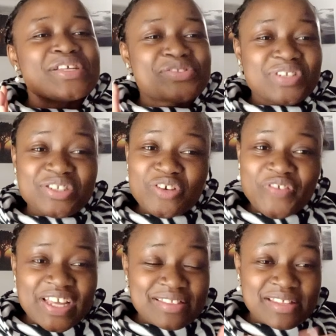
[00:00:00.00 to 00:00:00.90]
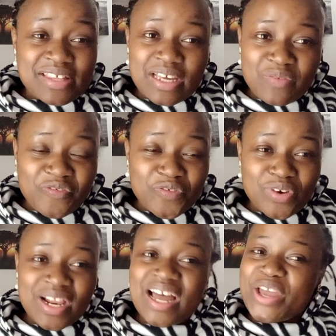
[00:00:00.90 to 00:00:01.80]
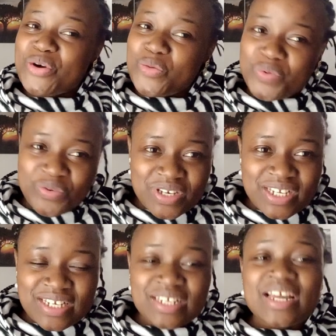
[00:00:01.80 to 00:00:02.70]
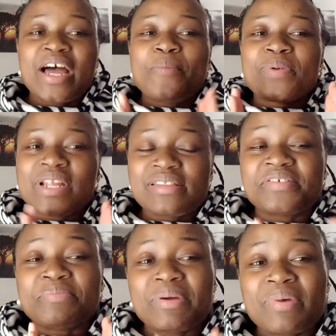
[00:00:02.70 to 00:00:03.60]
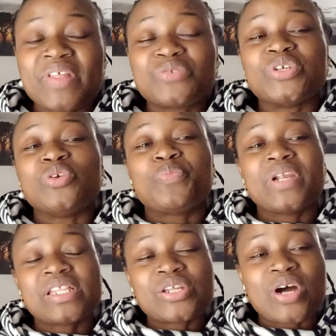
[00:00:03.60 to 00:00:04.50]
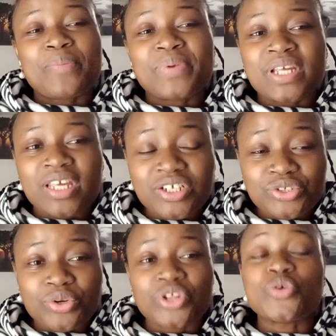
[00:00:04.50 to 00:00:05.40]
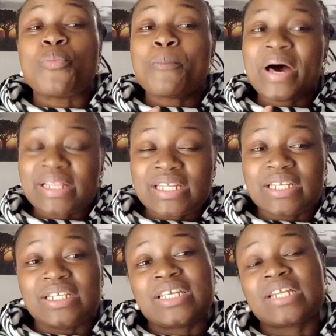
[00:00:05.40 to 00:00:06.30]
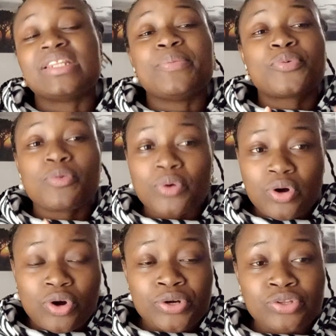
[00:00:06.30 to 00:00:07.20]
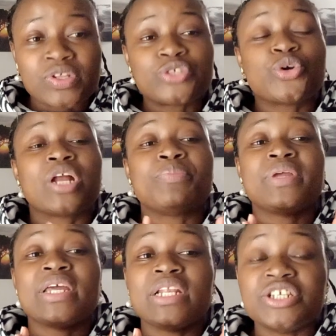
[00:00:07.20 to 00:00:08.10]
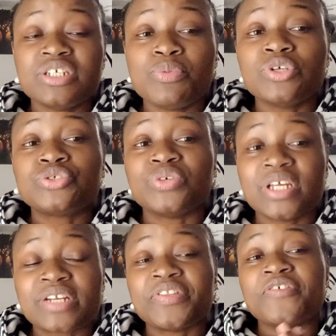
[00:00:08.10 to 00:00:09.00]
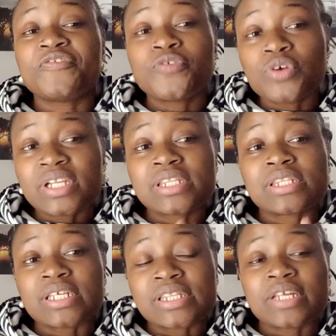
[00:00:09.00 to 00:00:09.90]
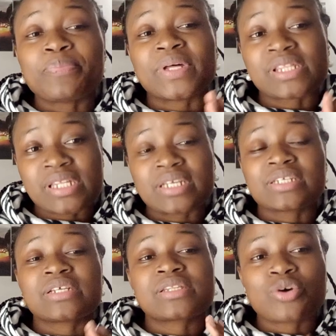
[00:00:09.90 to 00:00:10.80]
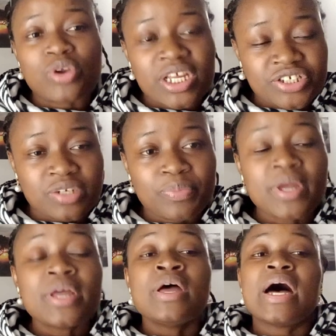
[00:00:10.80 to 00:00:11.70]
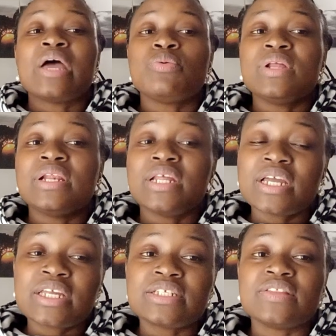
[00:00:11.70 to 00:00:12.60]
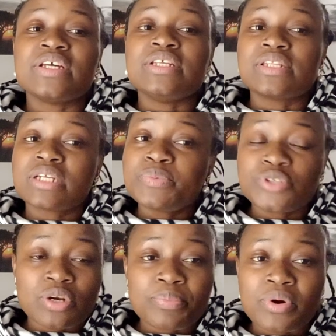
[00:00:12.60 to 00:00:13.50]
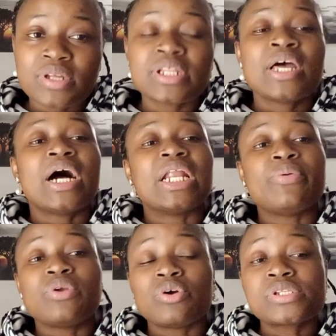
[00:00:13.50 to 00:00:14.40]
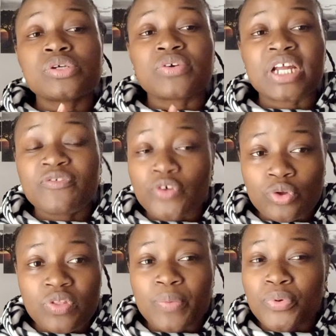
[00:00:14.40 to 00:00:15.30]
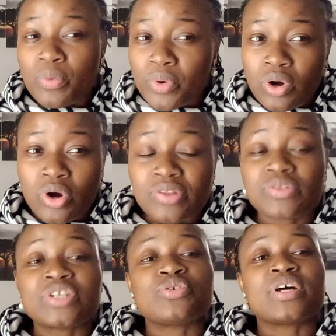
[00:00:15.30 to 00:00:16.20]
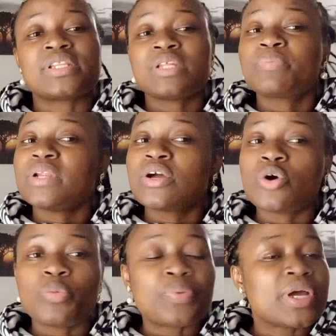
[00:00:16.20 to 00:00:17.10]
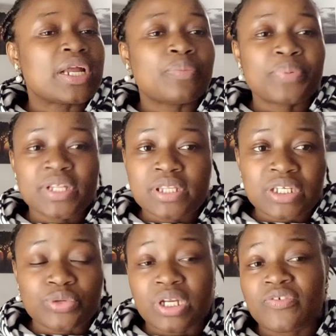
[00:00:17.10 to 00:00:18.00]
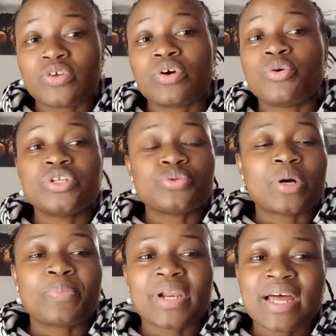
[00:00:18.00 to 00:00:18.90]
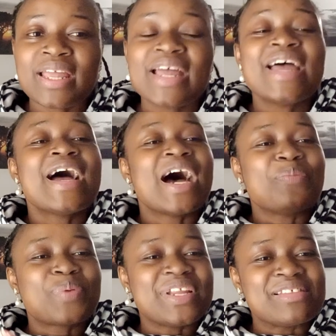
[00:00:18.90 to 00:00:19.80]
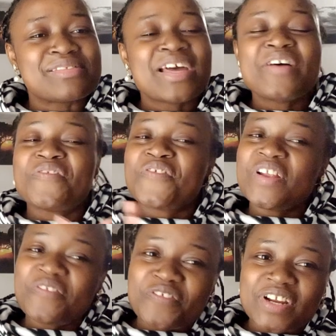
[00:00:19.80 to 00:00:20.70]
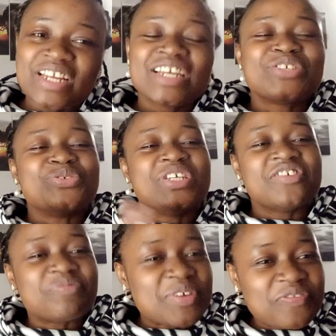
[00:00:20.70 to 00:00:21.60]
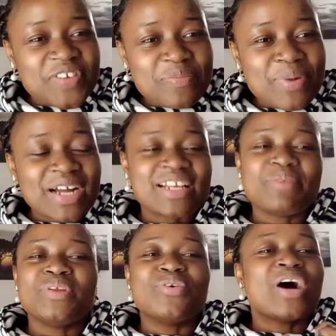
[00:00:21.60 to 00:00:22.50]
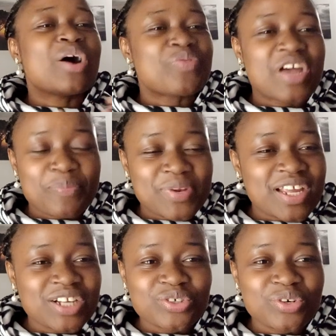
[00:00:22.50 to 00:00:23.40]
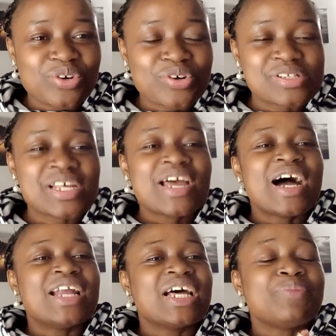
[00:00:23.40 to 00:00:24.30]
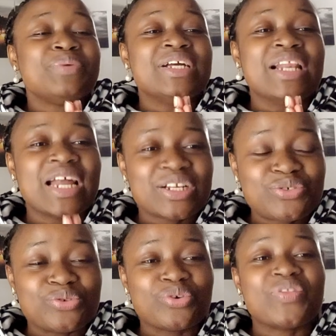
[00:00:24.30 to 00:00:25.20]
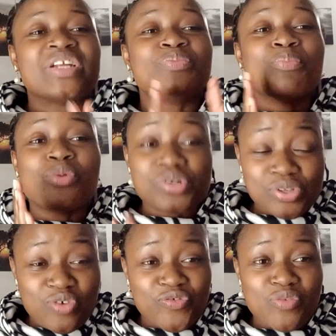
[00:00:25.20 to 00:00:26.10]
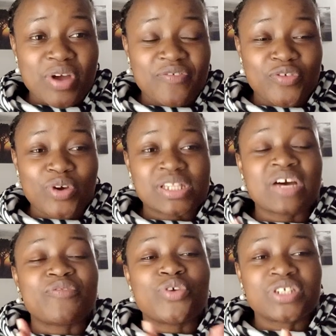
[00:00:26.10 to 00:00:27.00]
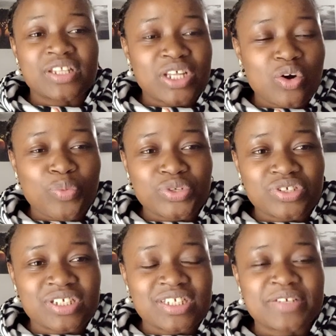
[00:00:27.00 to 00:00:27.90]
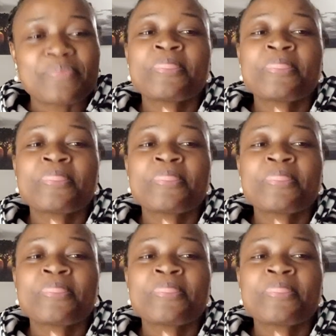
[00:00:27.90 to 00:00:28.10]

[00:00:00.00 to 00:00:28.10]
So did you find this helpful? I hope you did. Please remember that when you place your application, you must indicate the promo code so that you can be eligible to get the full sixty percent scholarship. I will link it in the description box, and I will also write for you the promo code so that you can simply copy and paste it whenever you're going to apply. And please feel free to give me feedback. Let me know how the application goes, and I'll be glad to know that most of you, my viewers, have gotten the opportunity.